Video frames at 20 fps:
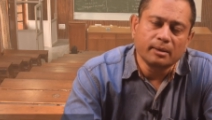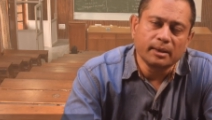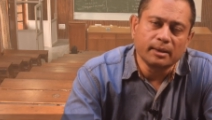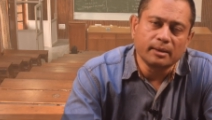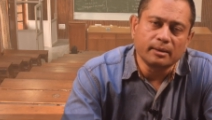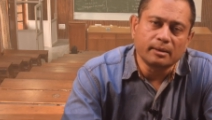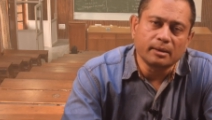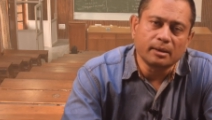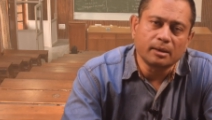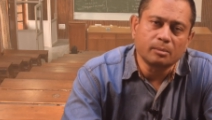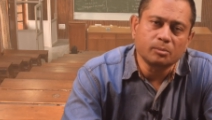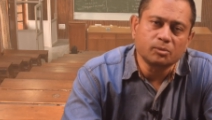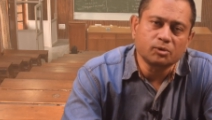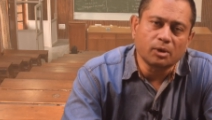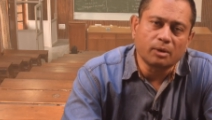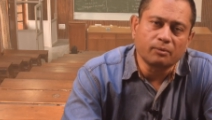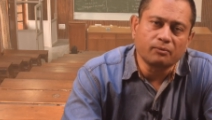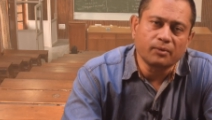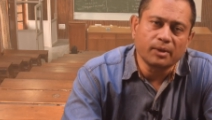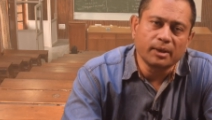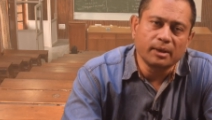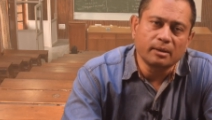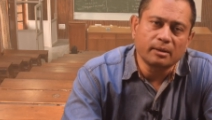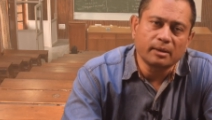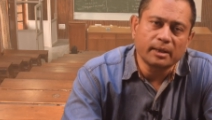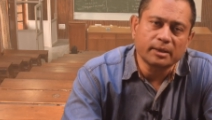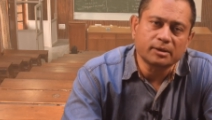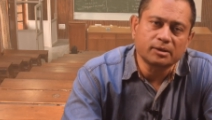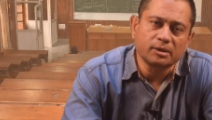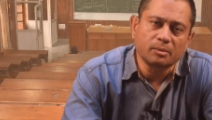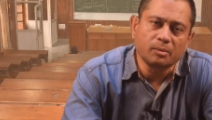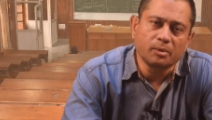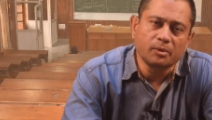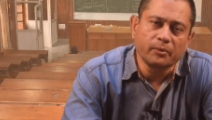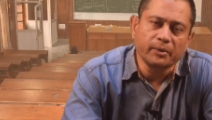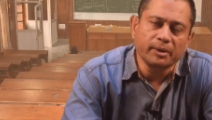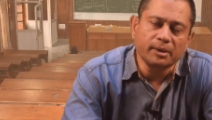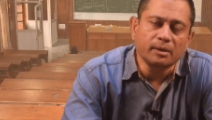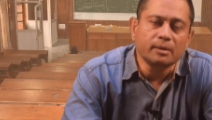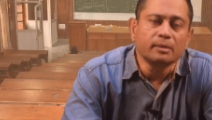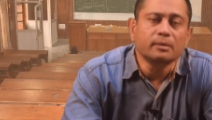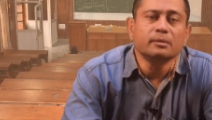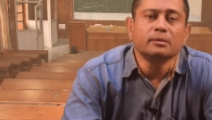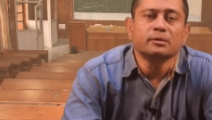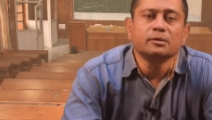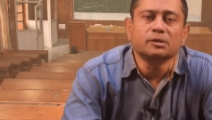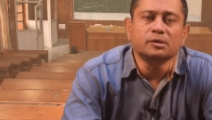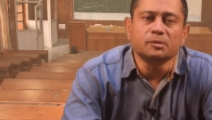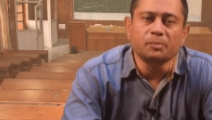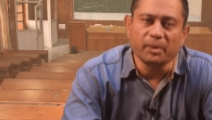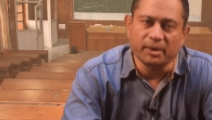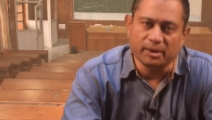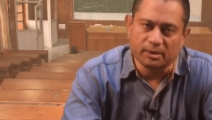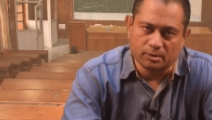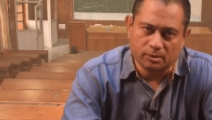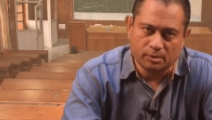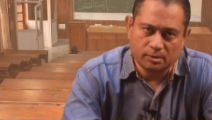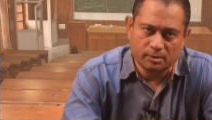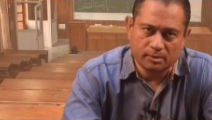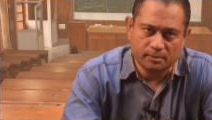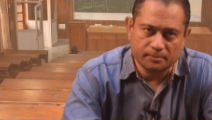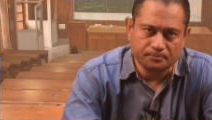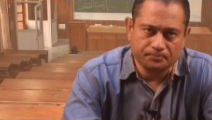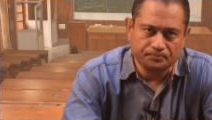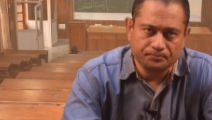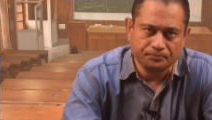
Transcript: in terms of interaction between spins.